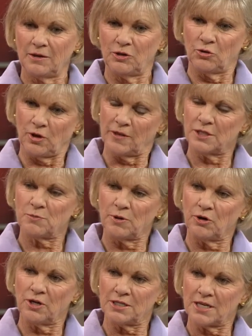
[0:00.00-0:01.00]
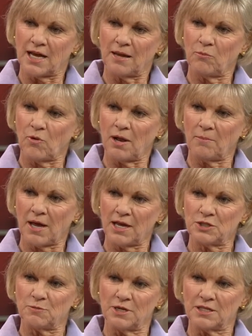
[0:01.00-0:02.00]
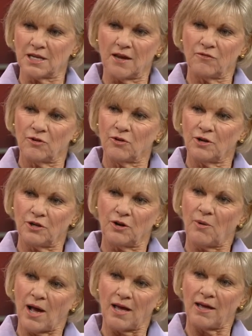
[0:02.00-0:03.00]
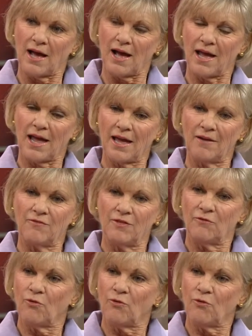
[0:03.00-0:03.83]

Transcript: during this period of time, while my husband is governor, you know, I have a